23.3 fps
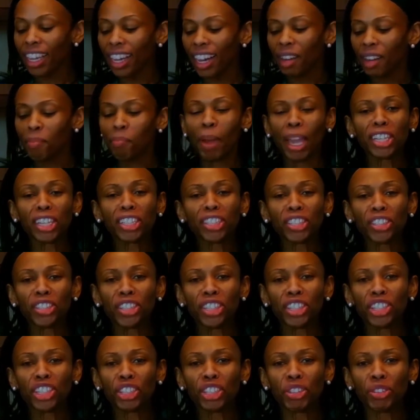make sure
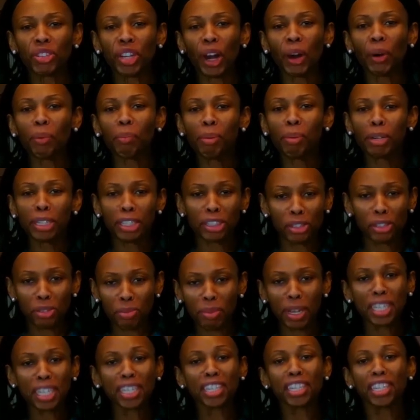that you don't put too
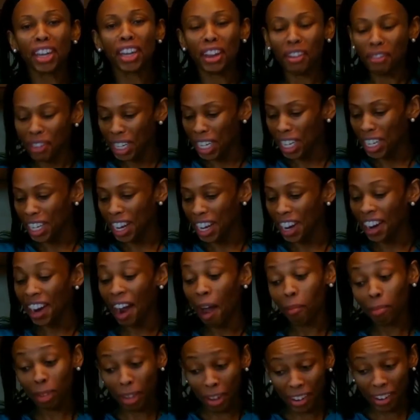much stuffing in there.
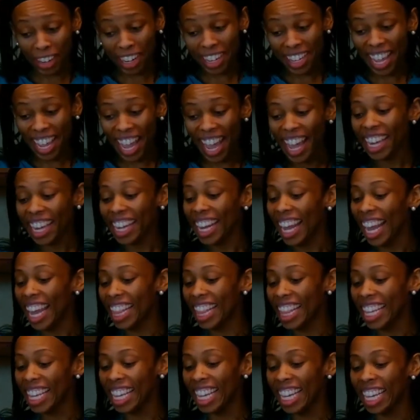I'm learning that. And
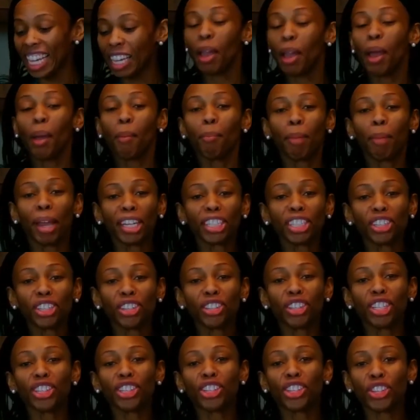then make sure
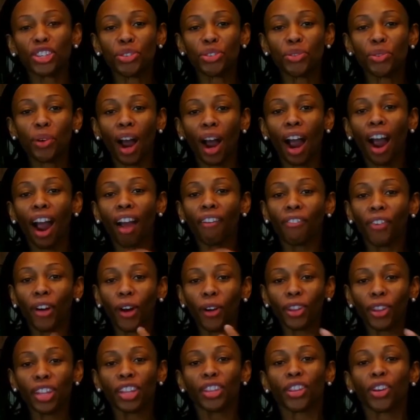that you are
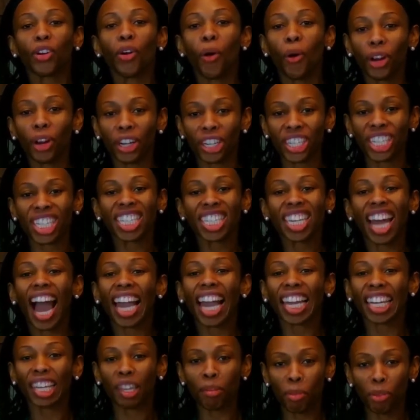folding the corners
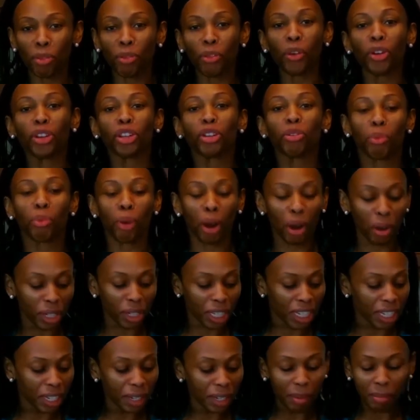tightly before you roll
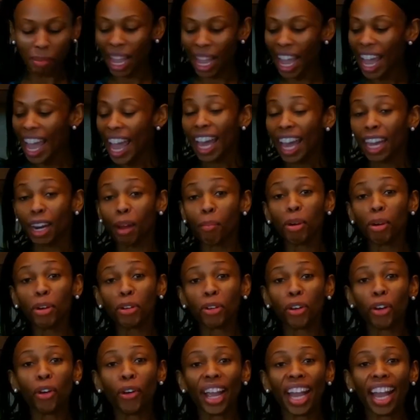it up. And I'm going to
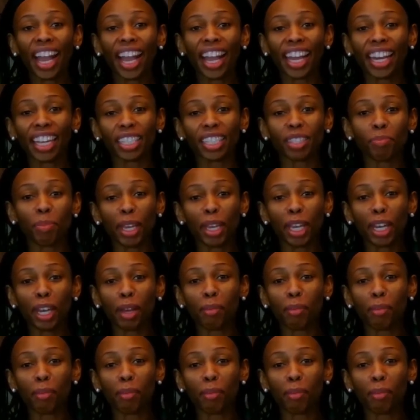go ahead and speed up